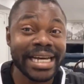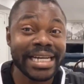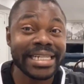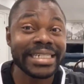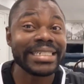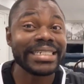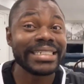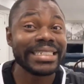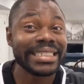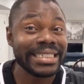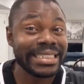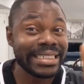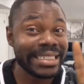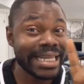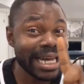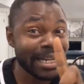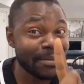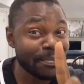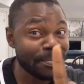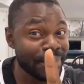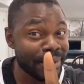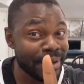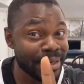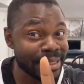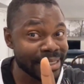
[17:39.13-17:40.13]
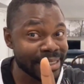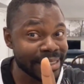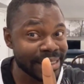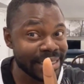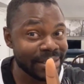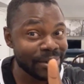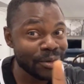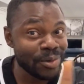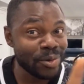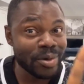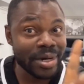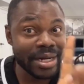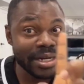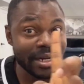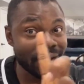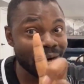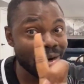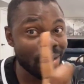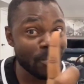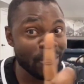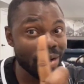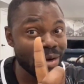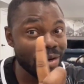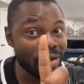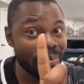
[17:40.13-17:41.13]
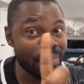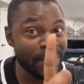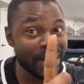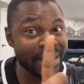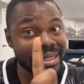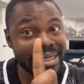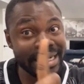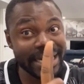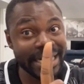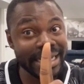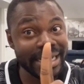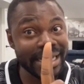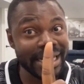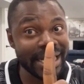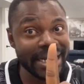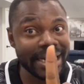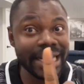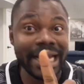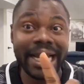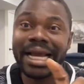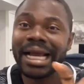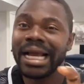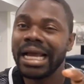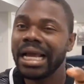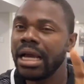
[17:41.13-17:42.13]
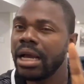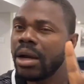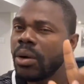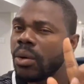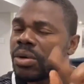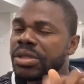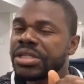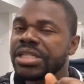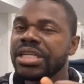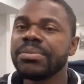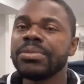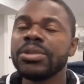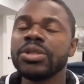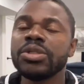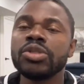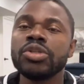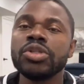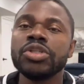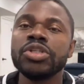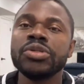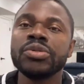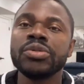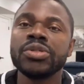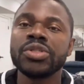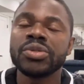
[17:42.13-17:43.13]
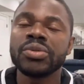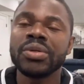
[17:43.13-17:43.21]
person who had a common law partner in Ghana was able to use to get